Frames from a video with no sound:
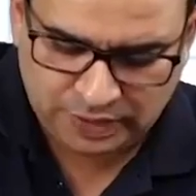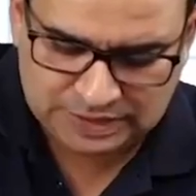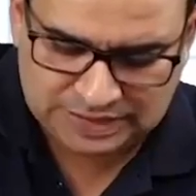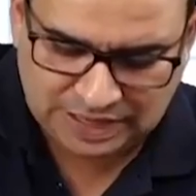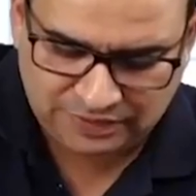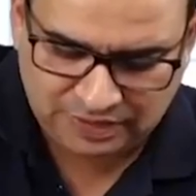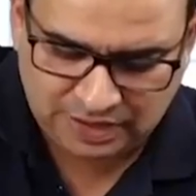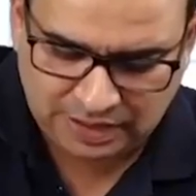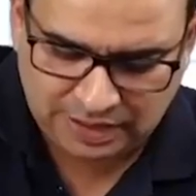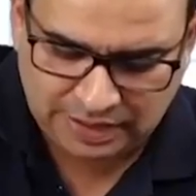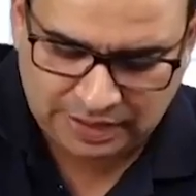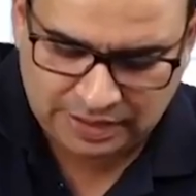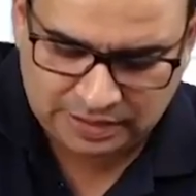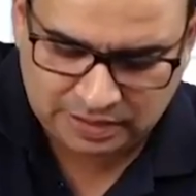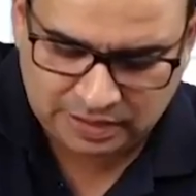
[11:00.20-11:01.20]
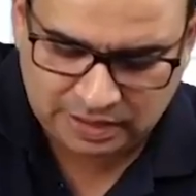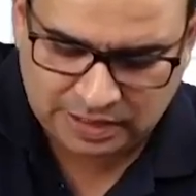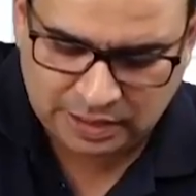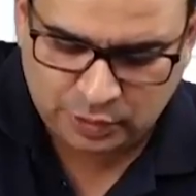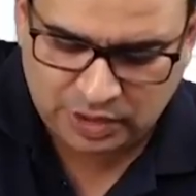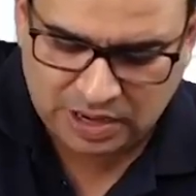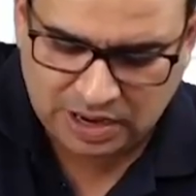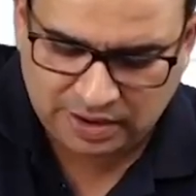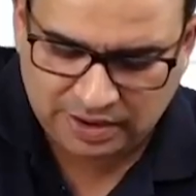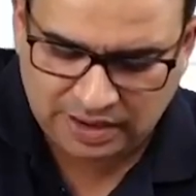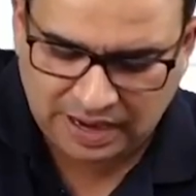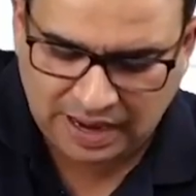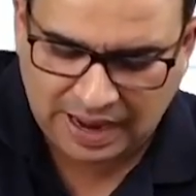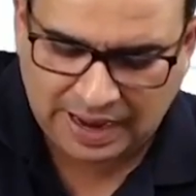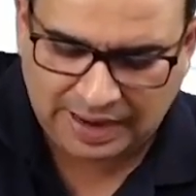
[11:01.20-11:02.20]
is having internal carotid
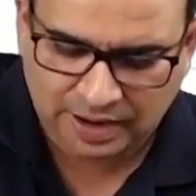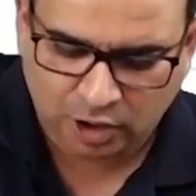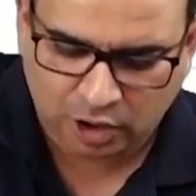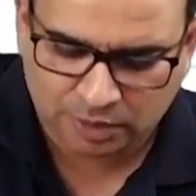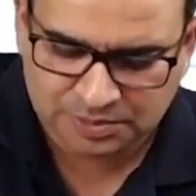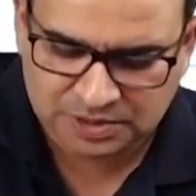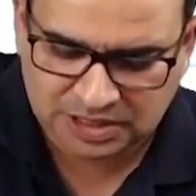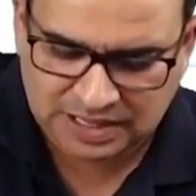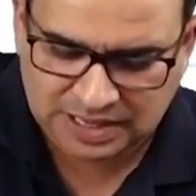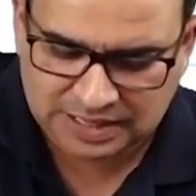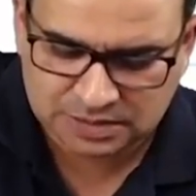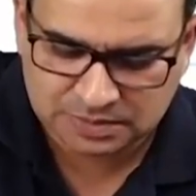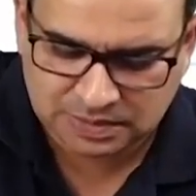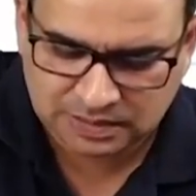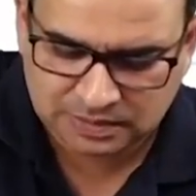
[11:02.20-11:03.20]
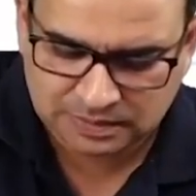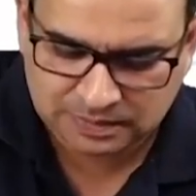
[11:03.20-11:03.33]
artery and optic chiasma.